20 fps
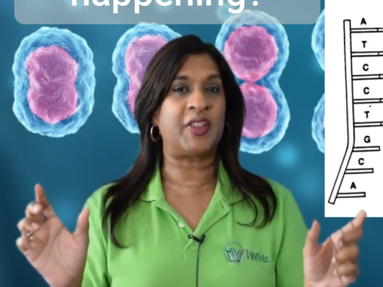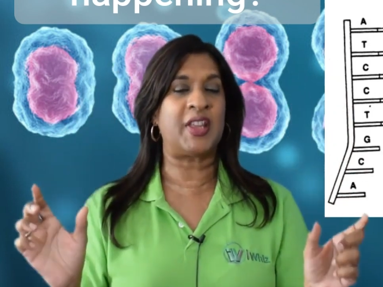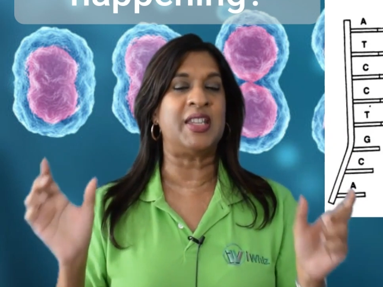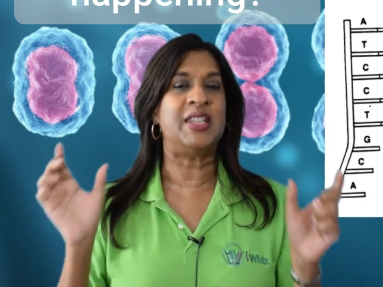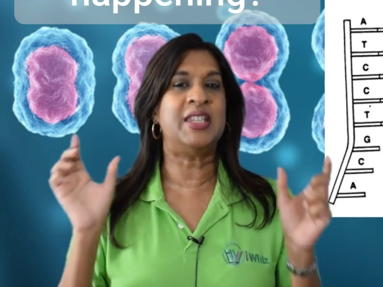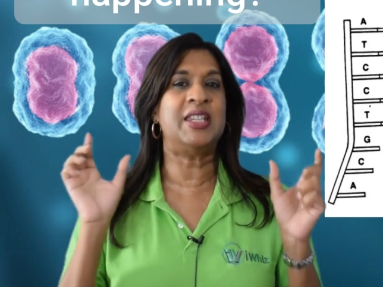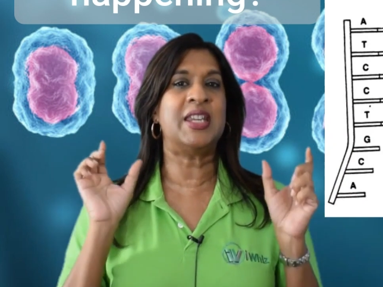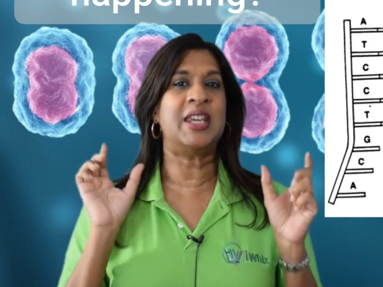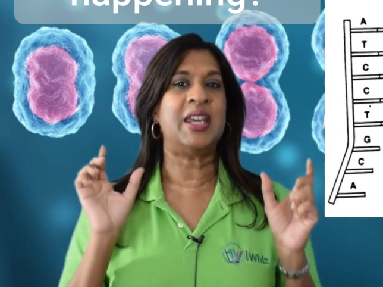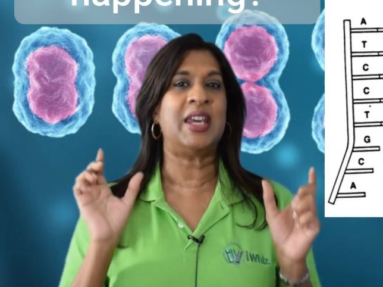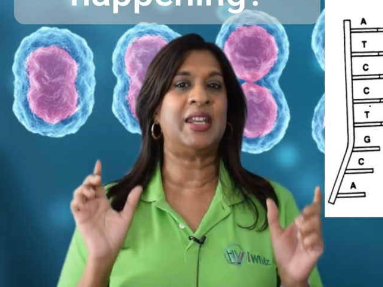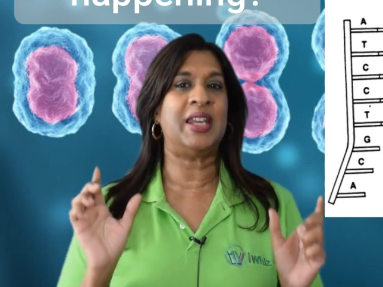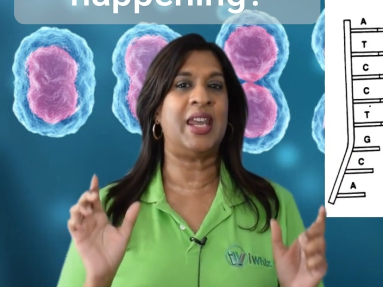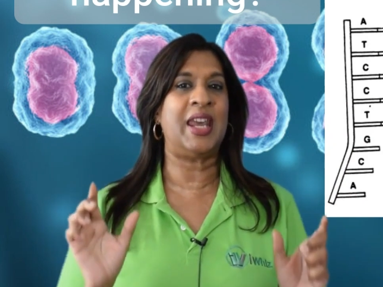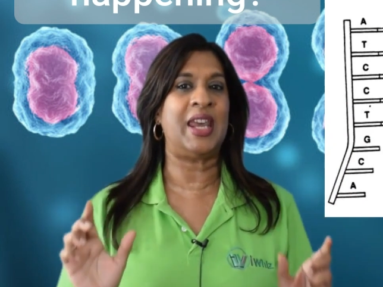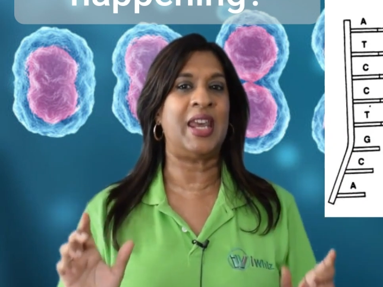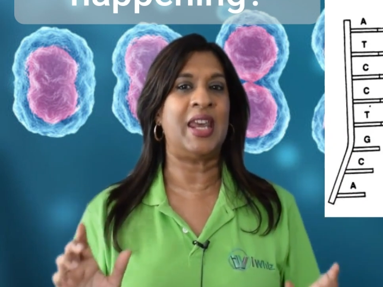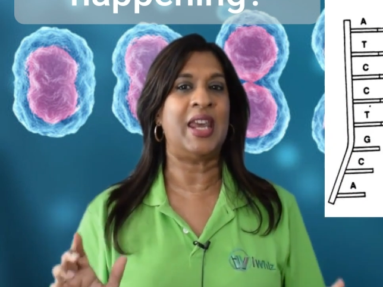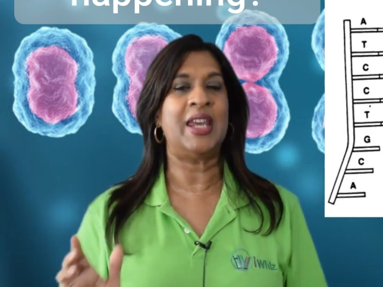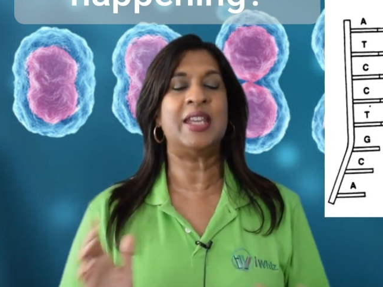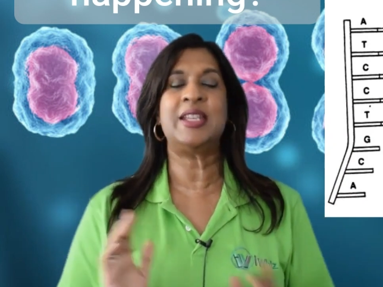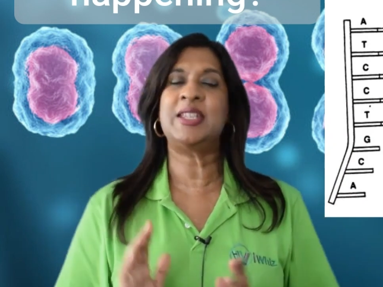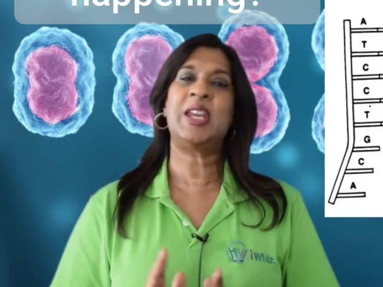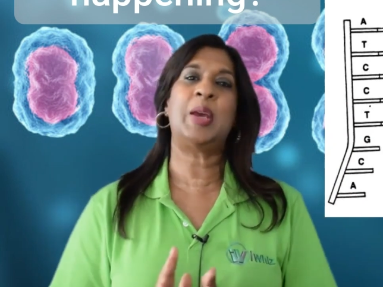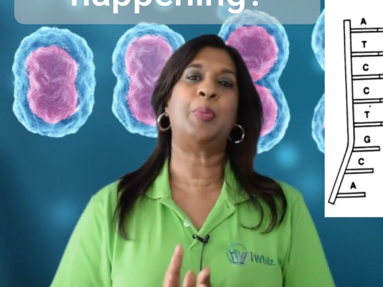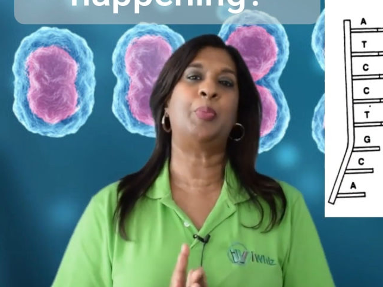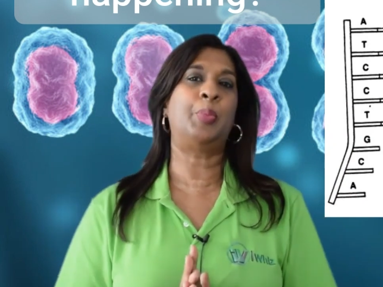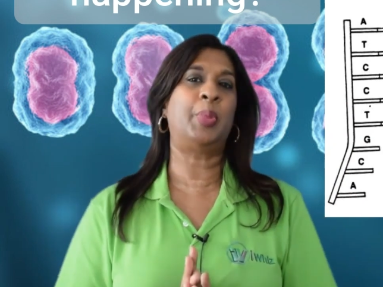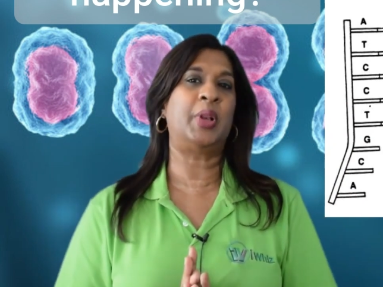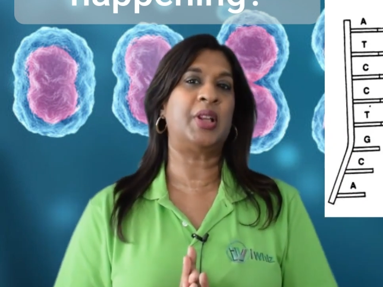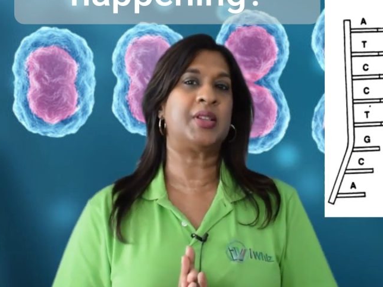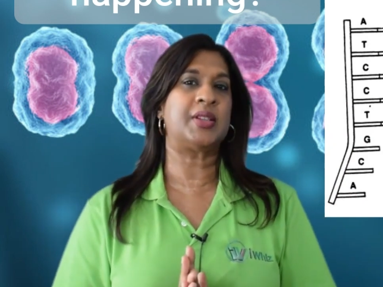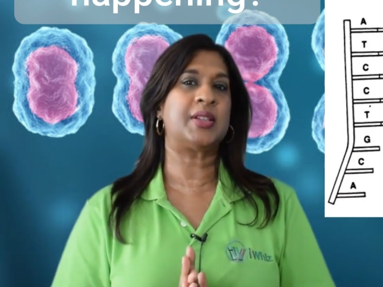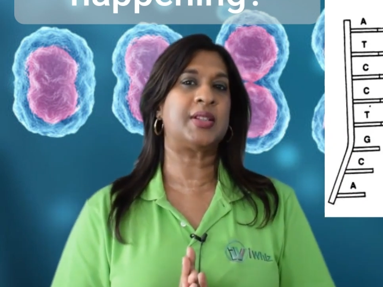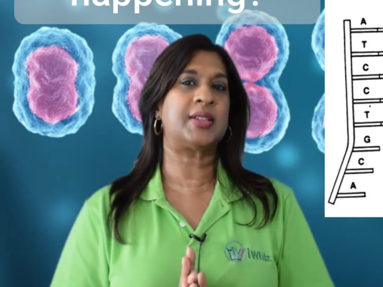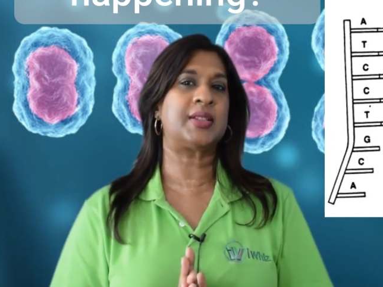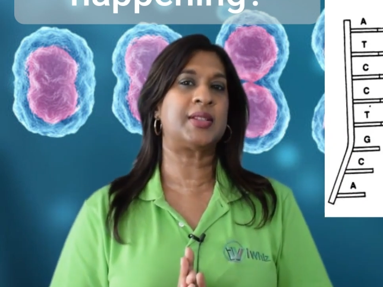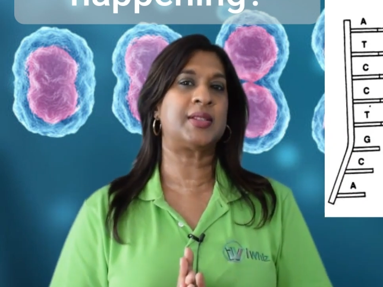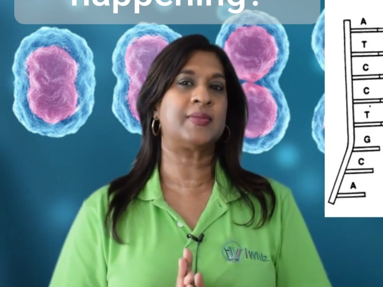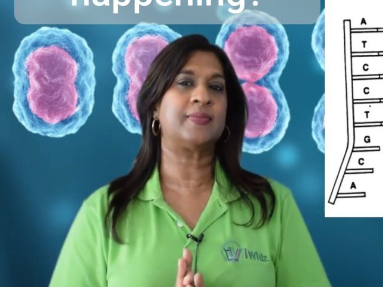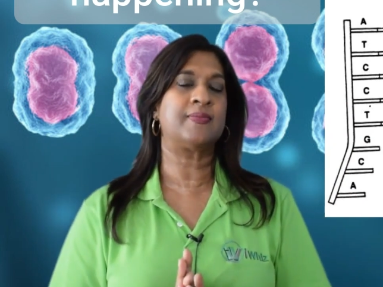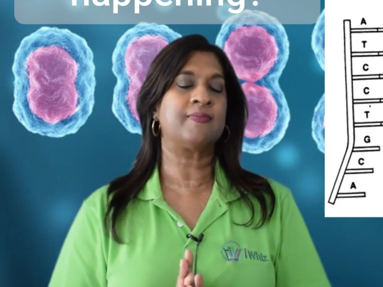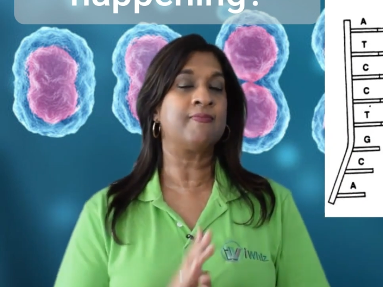the DNA templates.